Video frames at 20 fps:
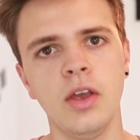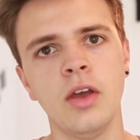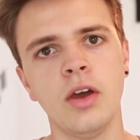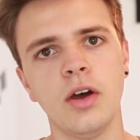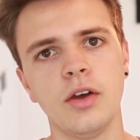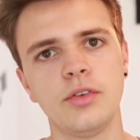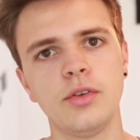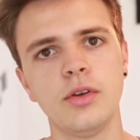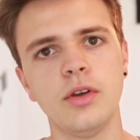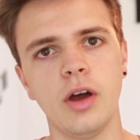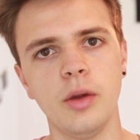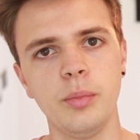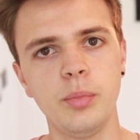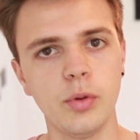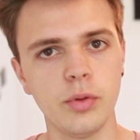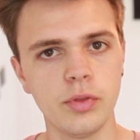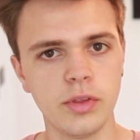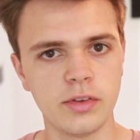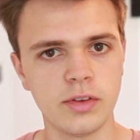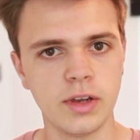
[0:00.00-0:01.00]
I
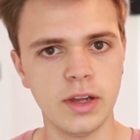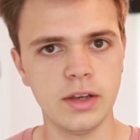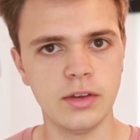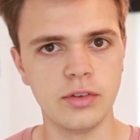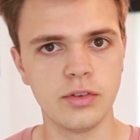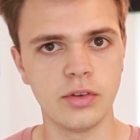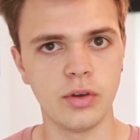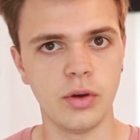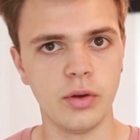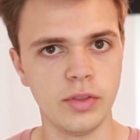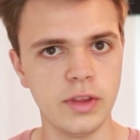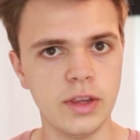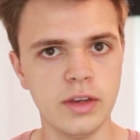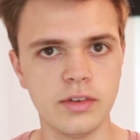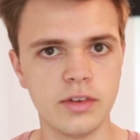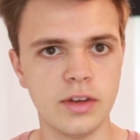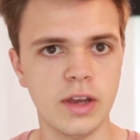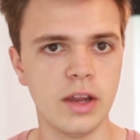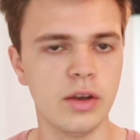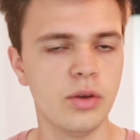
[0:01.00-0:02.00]
bought this lens on the
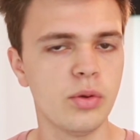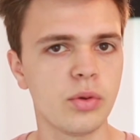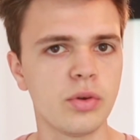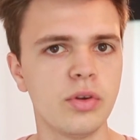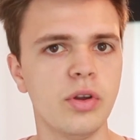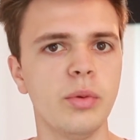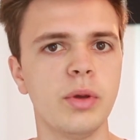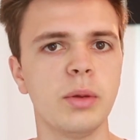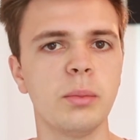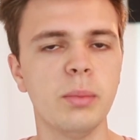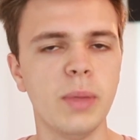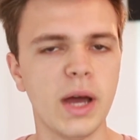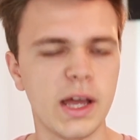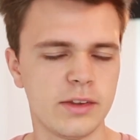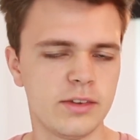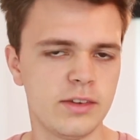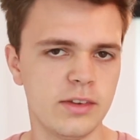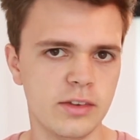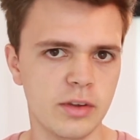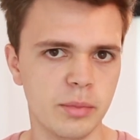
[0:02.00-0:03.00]
internet not knowing
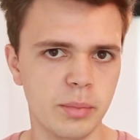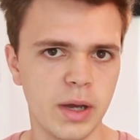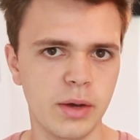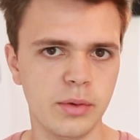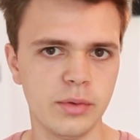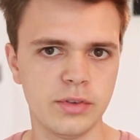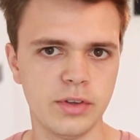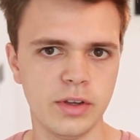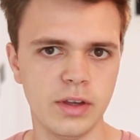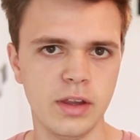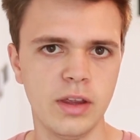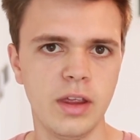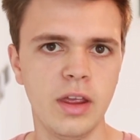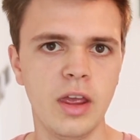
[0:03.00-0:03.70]
masses about it,